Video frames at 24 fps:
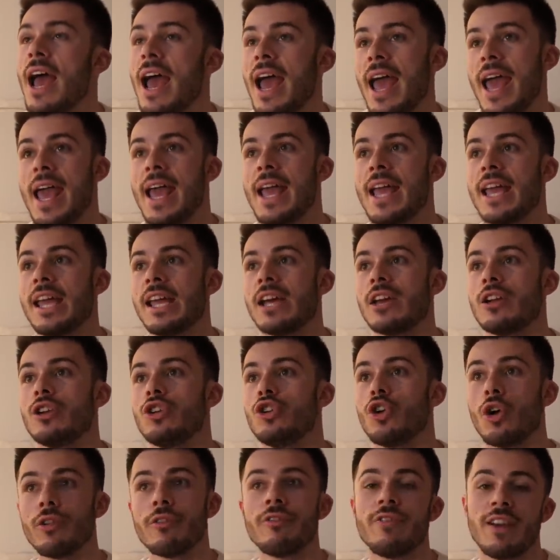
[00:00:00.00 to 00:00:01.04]
a
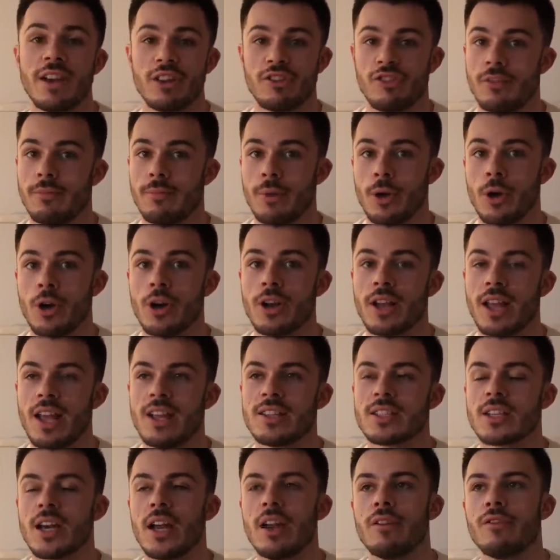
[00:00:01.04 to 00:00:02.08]
non-fiction book,
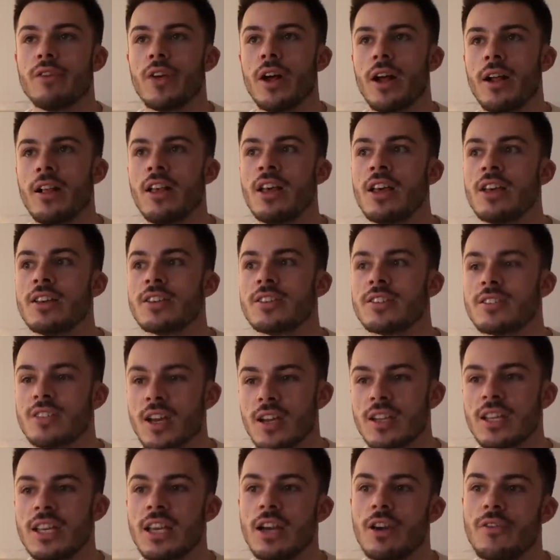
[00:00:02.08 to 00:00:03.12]
it's kind of a
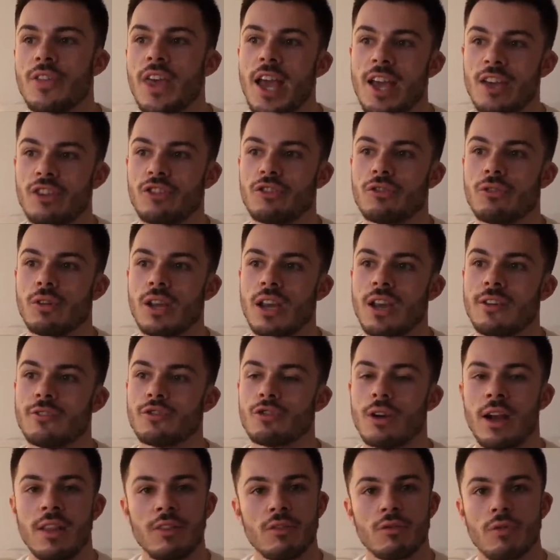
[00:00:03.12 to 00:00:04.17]
study of the history of
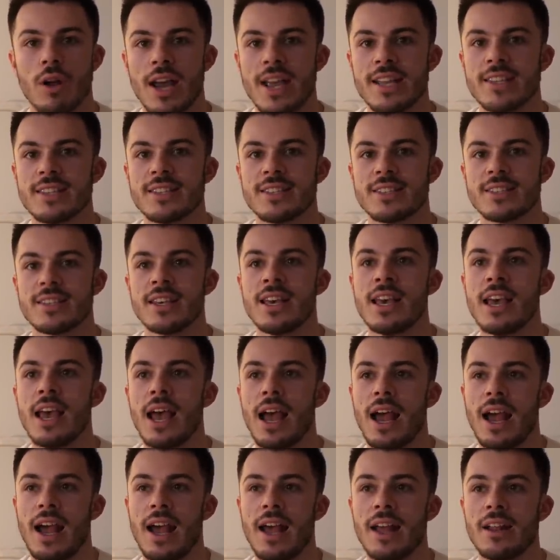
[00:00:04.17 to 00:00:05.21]
trans rights
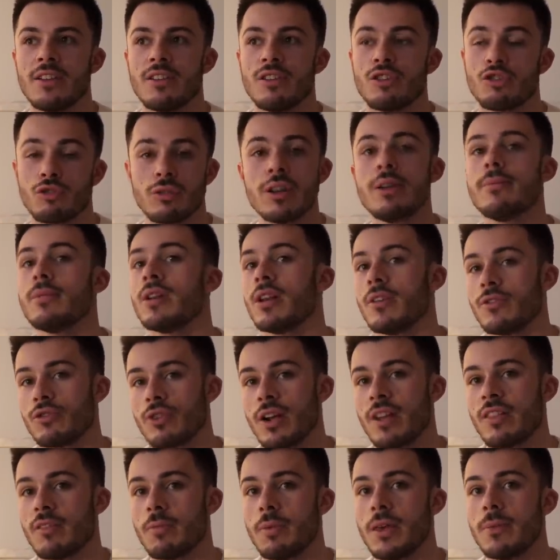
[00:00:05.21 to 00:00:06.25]
and the treatment of
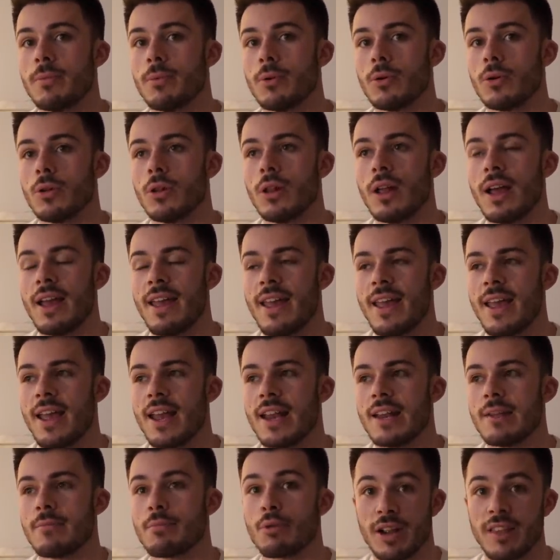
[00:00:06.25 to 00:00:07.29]
trans people
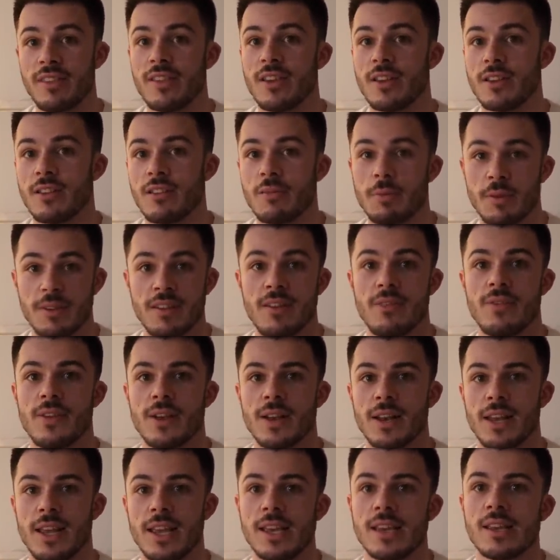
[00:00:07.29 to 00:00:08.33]
in Britain
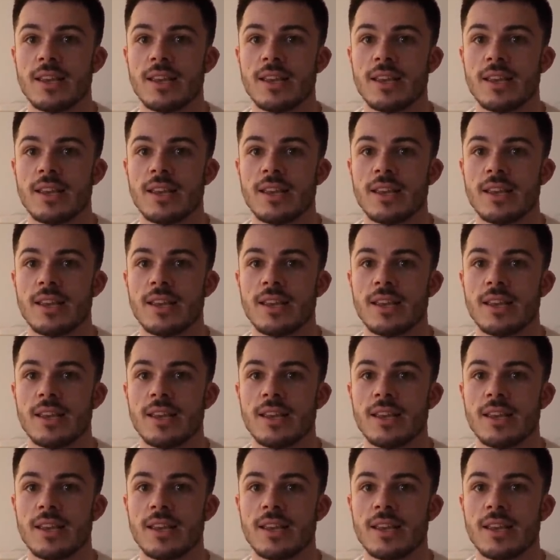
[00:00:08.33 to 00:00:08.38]
specifically.